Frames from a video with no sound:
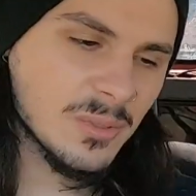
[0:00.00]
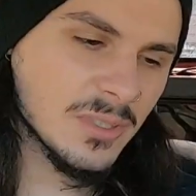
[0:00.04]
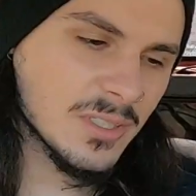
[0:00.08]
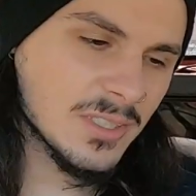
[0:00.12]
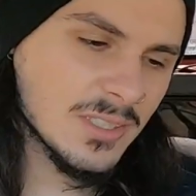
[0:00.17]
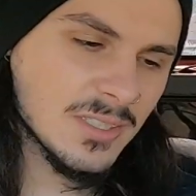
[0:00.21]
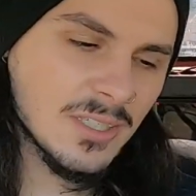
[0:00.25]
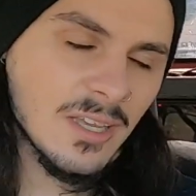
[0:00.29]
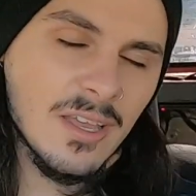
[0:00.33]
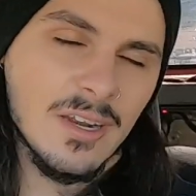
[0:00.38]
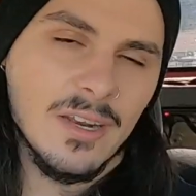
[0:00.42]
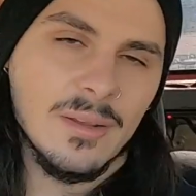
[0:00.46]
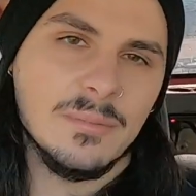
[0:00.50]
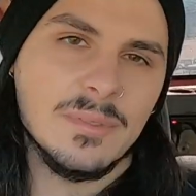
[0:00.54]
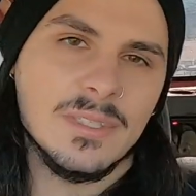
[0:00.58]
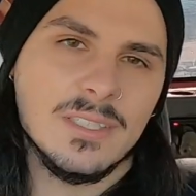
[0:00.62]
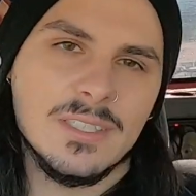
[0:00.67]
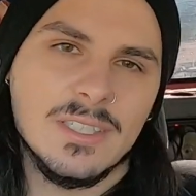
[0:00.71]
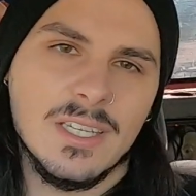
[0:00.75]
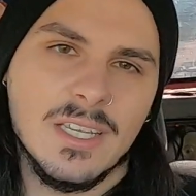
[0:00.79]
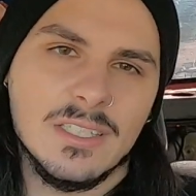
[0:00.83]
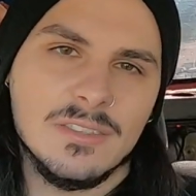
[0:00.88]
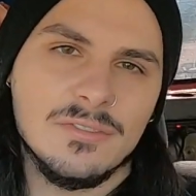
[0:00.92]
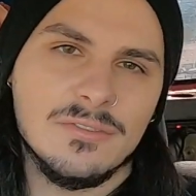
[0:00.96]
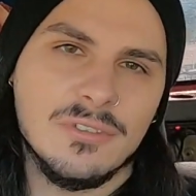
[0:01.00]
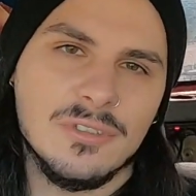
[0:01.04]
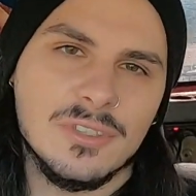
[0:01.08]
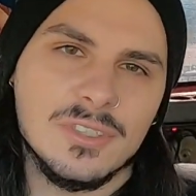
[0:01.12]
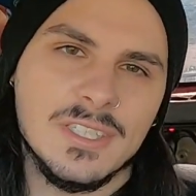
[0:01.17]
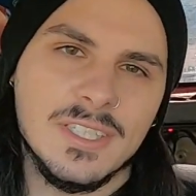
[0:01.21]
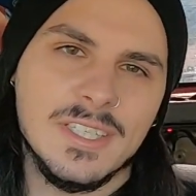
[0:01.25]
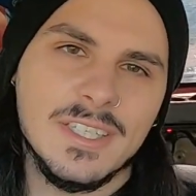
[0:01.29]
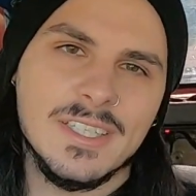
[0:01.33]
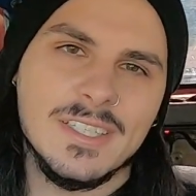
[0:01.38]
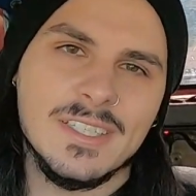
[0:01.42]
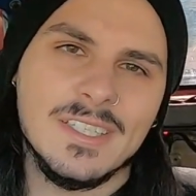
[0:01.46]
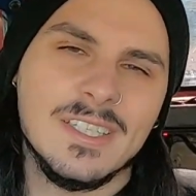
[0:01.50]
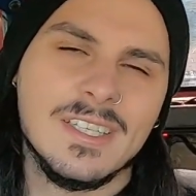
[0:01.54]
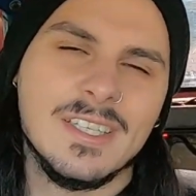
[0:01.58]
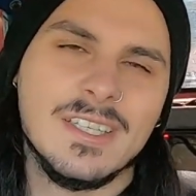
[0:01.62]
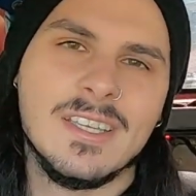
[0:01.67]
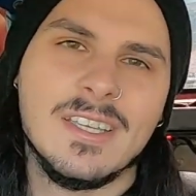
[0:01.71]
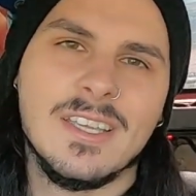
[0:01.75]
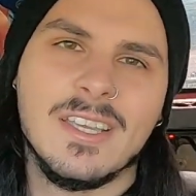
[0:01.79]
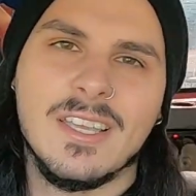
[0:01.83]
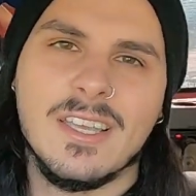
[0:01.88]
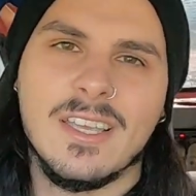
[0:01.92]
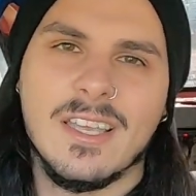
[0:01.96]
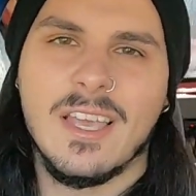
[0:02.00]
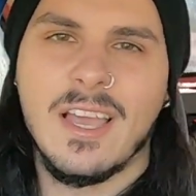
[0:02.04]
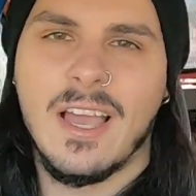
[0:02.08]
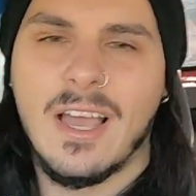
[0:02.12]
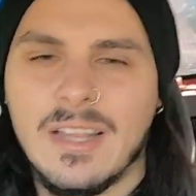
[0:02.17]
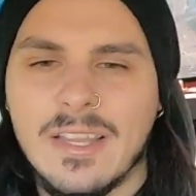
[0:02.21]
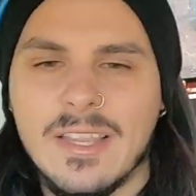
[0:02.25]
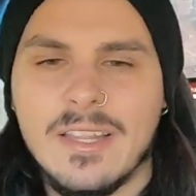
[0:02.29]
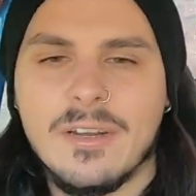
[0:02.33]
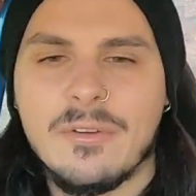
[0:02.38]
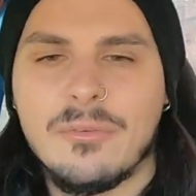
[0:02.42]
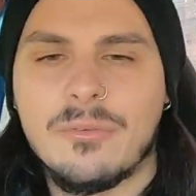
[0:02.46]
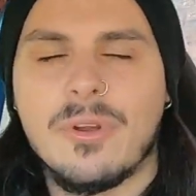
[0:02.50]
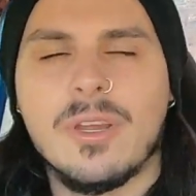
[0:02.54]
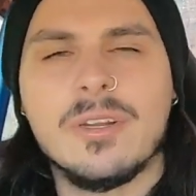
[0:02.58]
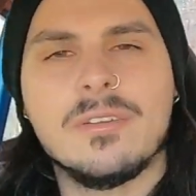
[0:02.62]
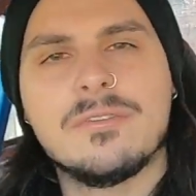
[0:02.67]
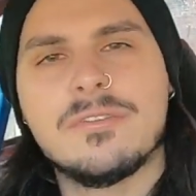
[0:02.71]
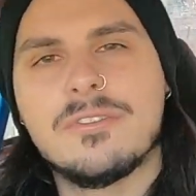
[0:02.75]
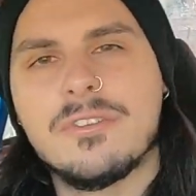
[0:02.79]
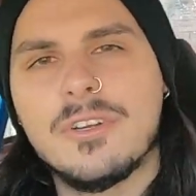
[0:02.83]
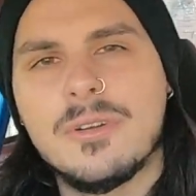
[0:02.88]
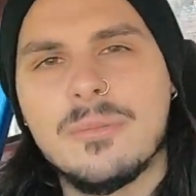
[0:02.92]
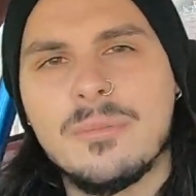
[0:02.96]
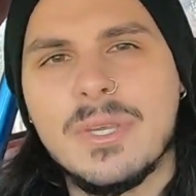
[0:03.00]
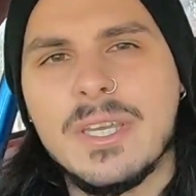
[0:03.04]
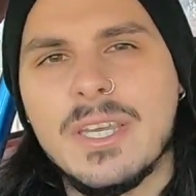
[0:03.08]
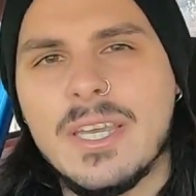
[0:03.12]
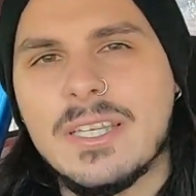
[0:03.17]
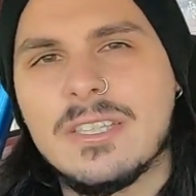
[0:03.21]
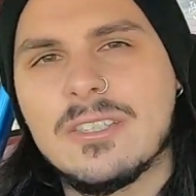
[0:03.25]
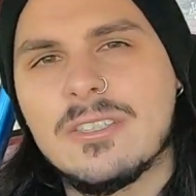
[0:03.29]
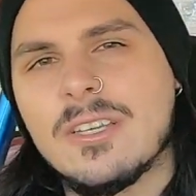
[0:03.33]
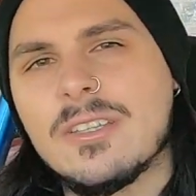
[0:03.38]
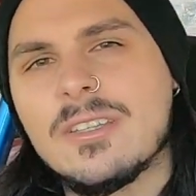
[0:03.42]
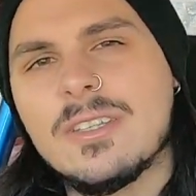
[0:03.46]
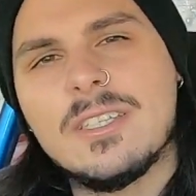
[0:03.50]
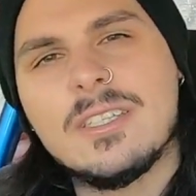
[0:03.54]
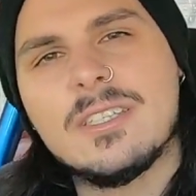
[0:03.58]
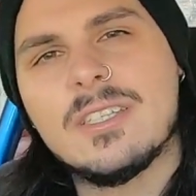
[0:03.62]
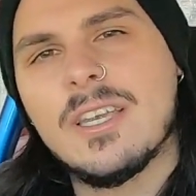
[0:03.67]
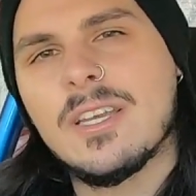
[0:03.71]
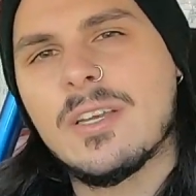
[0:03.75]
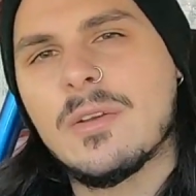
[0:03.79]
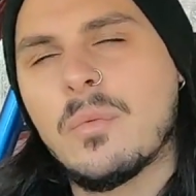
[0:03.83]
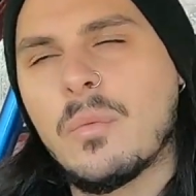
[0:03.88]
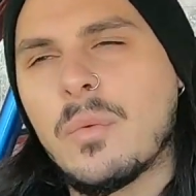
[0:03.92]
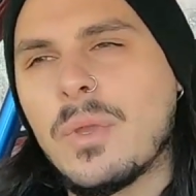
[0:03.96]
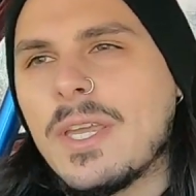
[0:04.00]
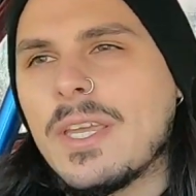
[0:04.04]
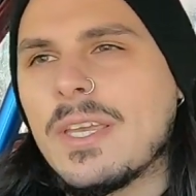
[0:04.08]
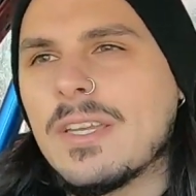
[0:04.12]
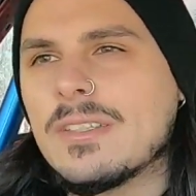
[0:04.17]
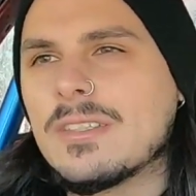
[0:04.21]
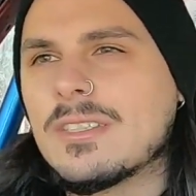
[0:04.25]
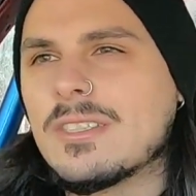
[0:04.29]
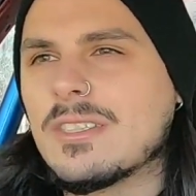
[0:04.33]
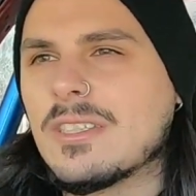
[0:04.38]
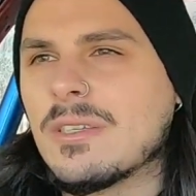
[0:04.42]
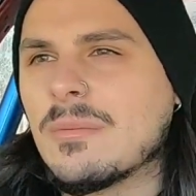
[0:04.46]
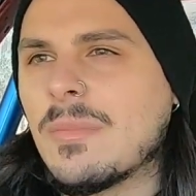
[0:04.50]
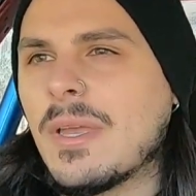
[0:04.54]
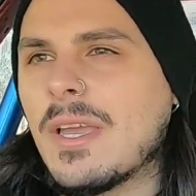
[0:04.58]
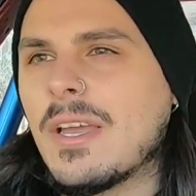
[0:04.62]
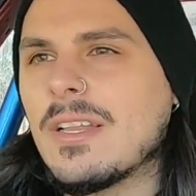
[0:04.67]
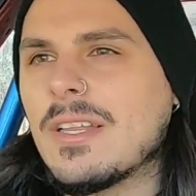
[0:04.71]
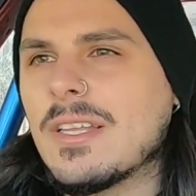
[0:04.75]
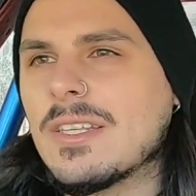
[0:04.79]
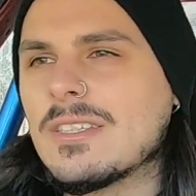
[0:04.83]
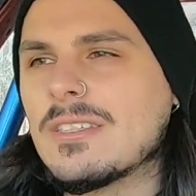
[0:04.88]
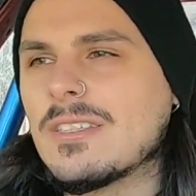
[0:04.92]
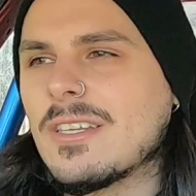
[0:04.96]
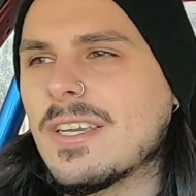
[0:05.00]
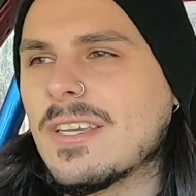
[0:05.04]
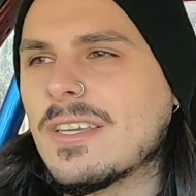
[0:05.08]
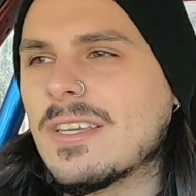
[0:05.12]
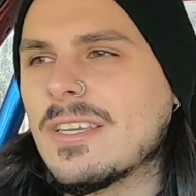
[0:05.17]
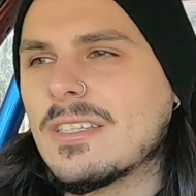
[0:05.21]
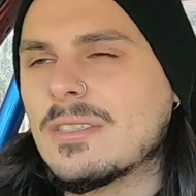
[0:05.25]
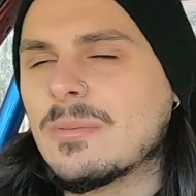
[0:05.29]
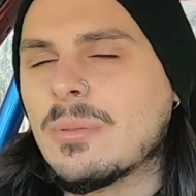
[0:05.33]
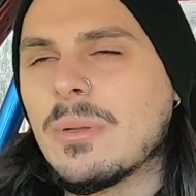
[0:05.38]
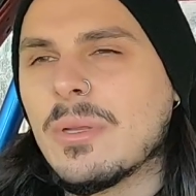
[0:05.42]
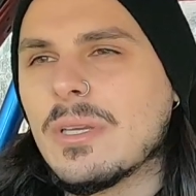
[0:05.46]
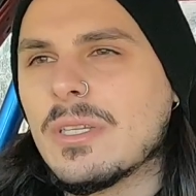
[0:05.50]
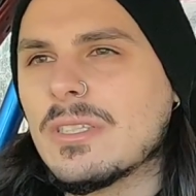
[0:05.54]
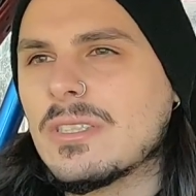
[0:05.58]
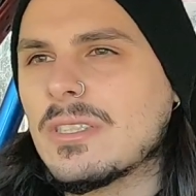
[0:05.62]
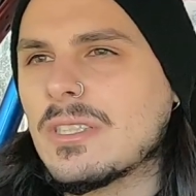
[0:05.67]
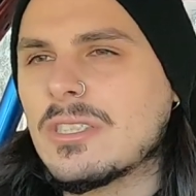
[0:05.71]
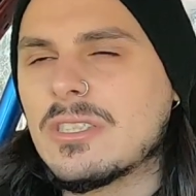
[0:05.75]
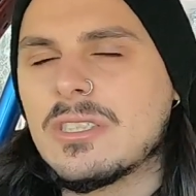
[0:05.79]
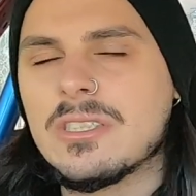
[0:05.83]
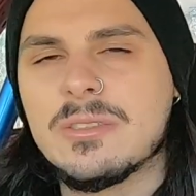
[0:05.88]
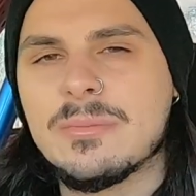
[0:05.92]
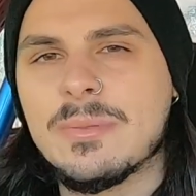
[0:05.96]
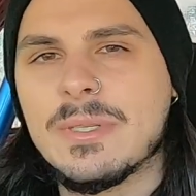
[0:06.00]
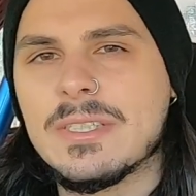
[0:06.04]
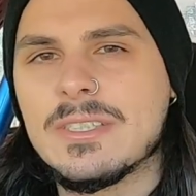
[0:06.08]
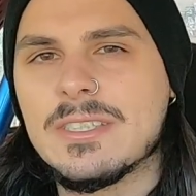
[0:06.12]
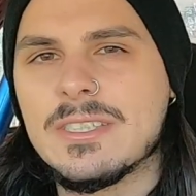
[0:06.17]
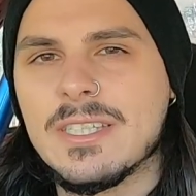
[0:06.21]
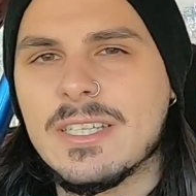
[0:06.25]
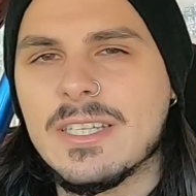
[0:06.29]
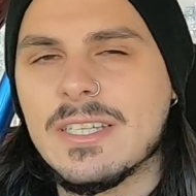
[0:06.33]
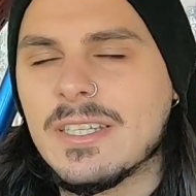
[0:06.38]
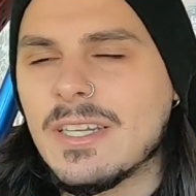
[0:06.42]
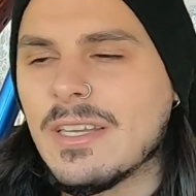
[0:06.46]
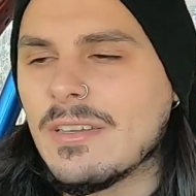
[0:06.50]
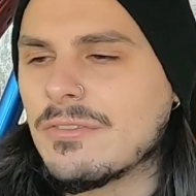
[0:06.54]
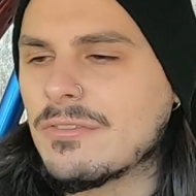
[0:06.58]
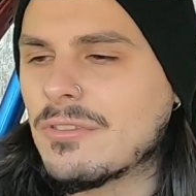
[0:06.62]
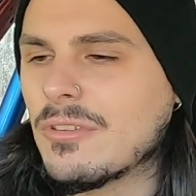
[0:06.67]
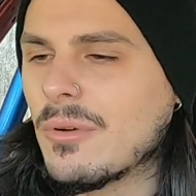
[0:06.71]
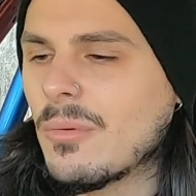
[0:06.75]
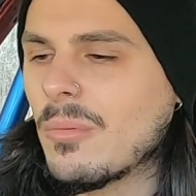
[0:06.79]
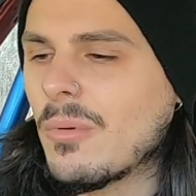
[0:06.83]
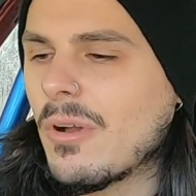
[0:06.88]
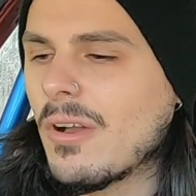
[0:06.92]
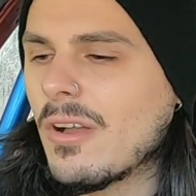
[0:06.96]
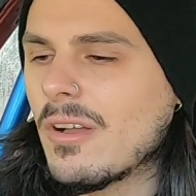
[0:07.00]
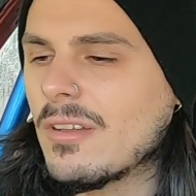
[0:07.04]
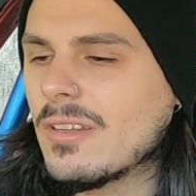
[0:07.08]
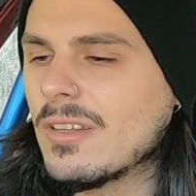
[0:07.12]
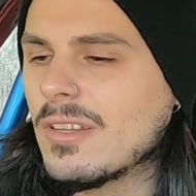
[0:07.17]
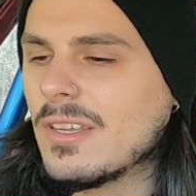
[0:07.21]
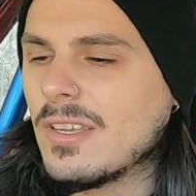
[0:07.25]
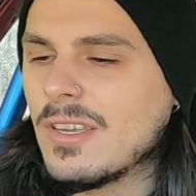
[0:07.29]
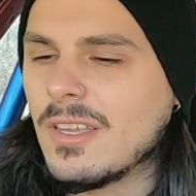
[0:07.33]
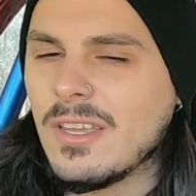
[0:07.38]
I'm going to start up this S14. I'll let it run for a bit. It's got this like weird smell. It's probably because it's just been sitting there for a while.